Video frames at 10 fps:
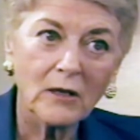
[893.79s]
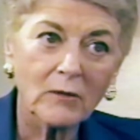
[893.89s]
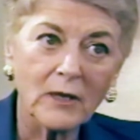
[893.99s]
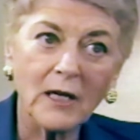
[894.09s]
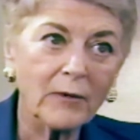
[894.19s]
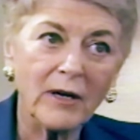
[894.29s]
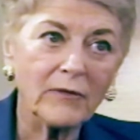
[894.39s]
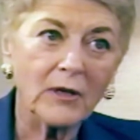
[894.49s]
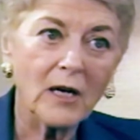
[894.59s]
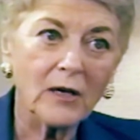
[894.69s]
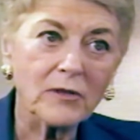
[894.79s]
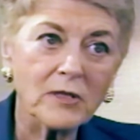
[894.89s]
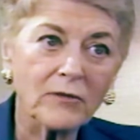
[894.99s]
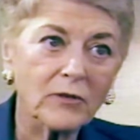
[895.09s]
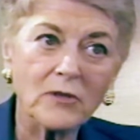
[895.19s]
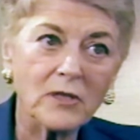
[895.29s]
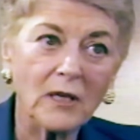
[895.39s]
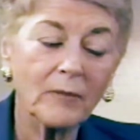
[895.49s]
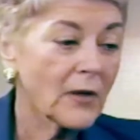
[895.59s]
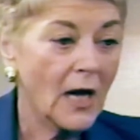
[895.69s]
when I ran for Congress the first
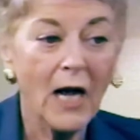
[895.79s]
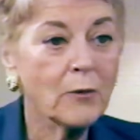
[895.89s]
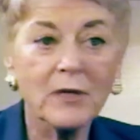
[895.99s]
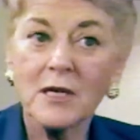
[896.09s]
time, I would